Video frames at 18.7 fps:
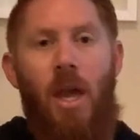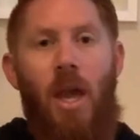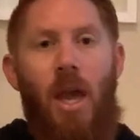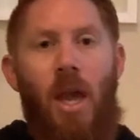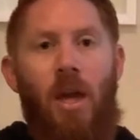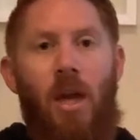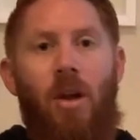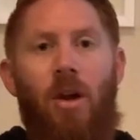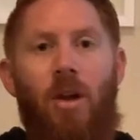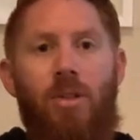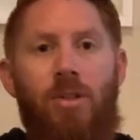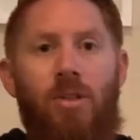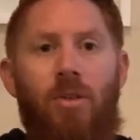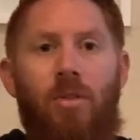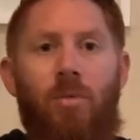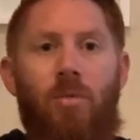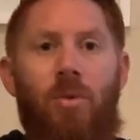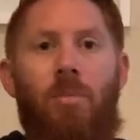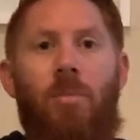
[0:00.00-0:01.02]
And
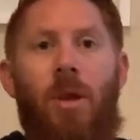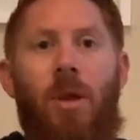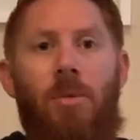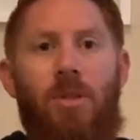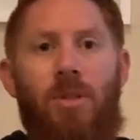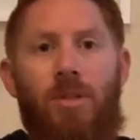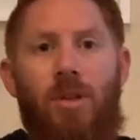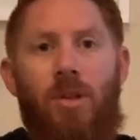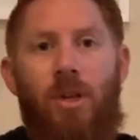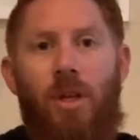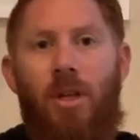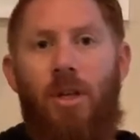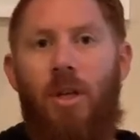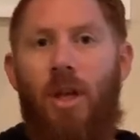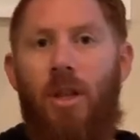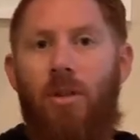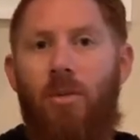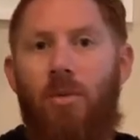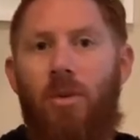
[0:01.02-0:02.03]
also, we may be starting
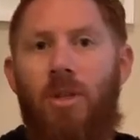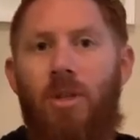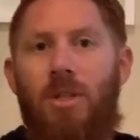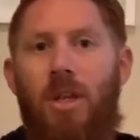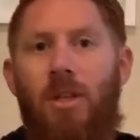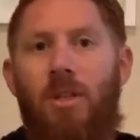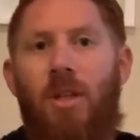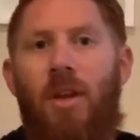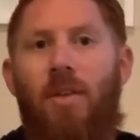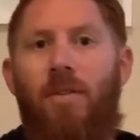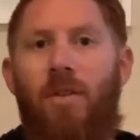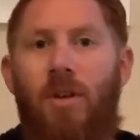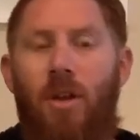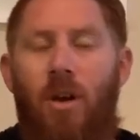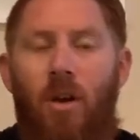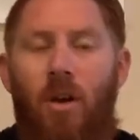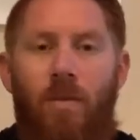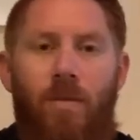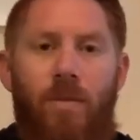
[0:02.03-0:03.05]
another one in South
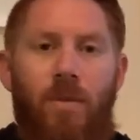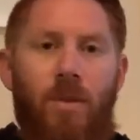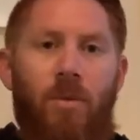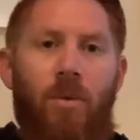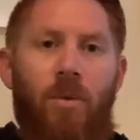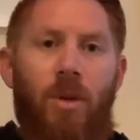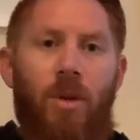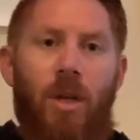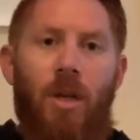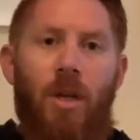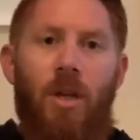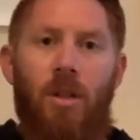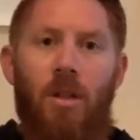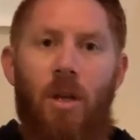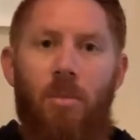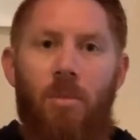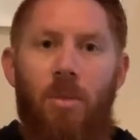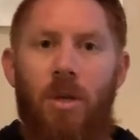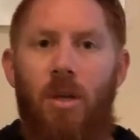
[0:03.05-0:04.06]
Africa, hopefully, one in
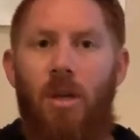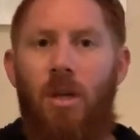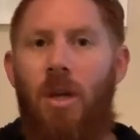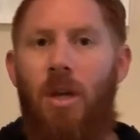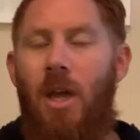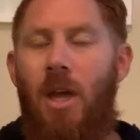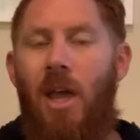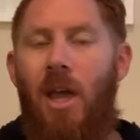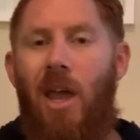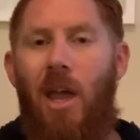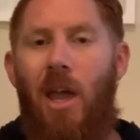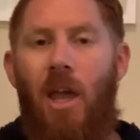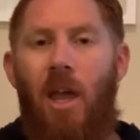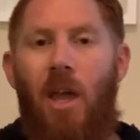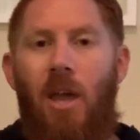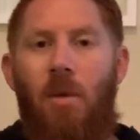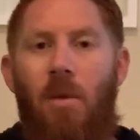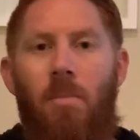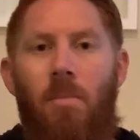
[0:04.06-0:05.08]
Colombia,
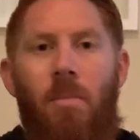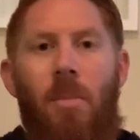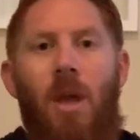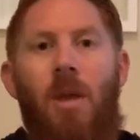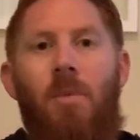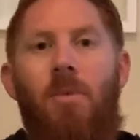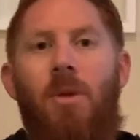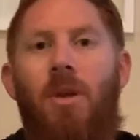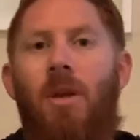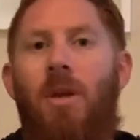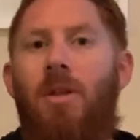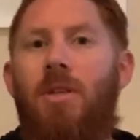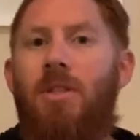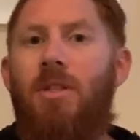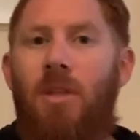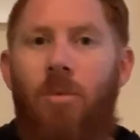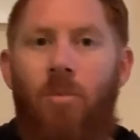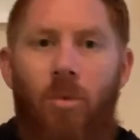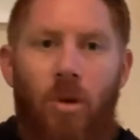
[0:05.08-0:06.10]
and maybe
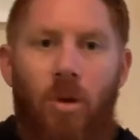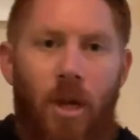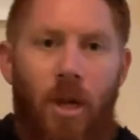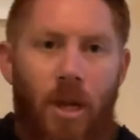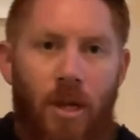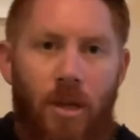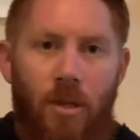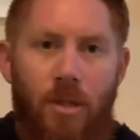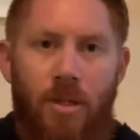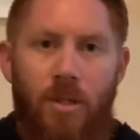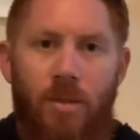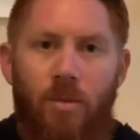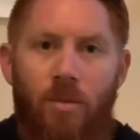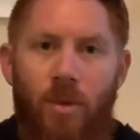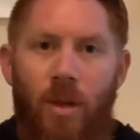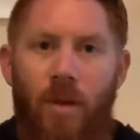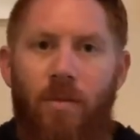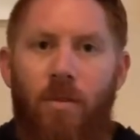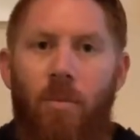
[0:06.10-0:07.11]
somewhere else.
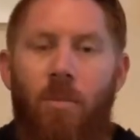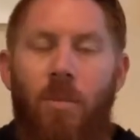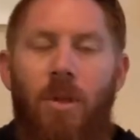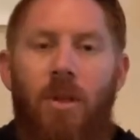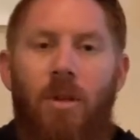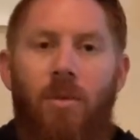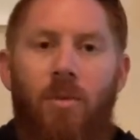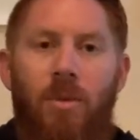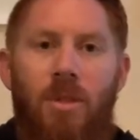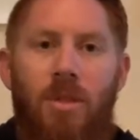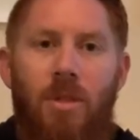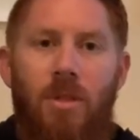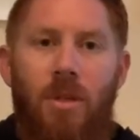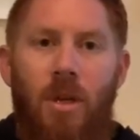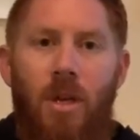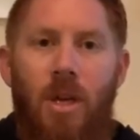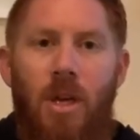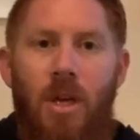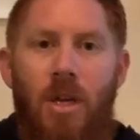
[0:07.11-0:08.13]
We have a meeting with
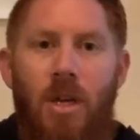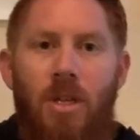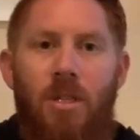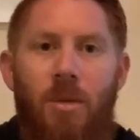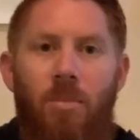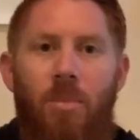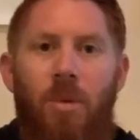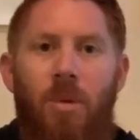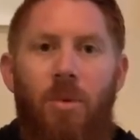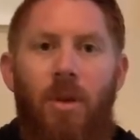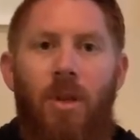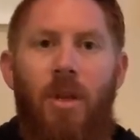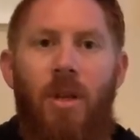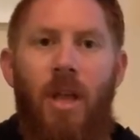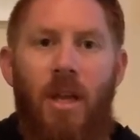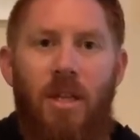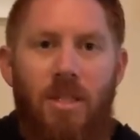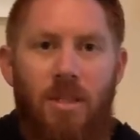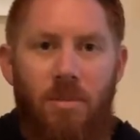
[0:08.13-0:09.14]
some people
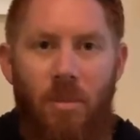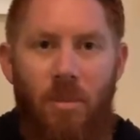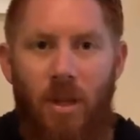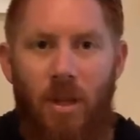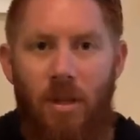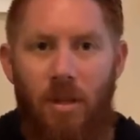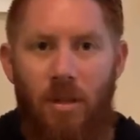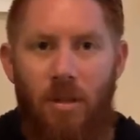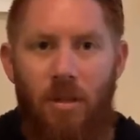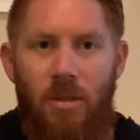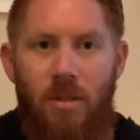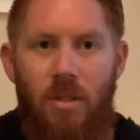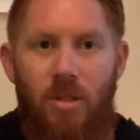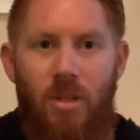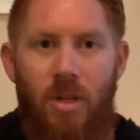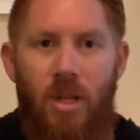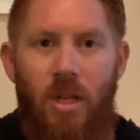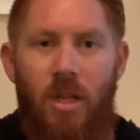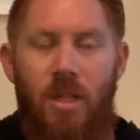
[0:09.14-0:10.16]
next month to
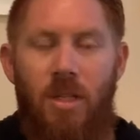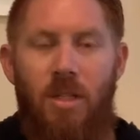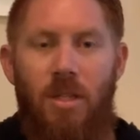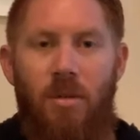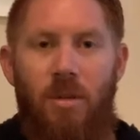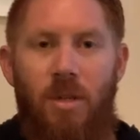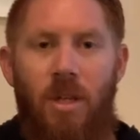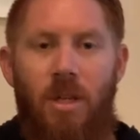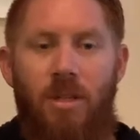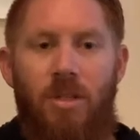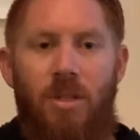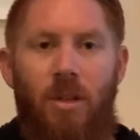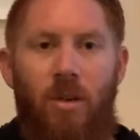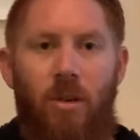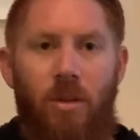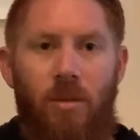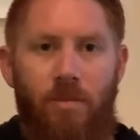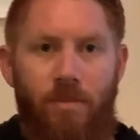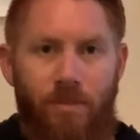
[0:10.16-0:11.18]
try to get something else
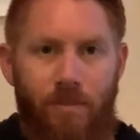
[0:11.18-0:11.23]
going.